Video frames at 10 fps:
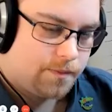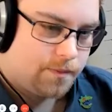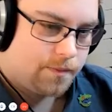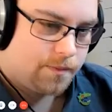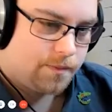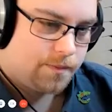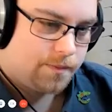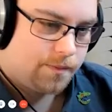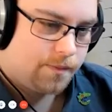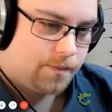
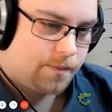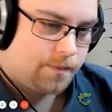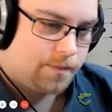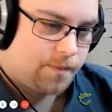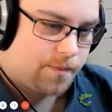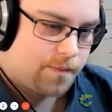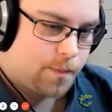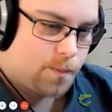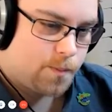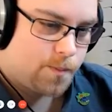
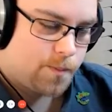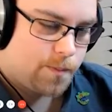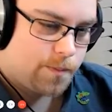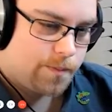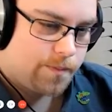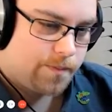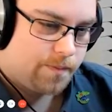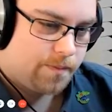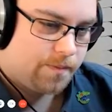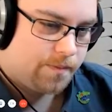
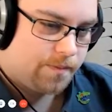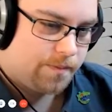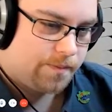[no speech]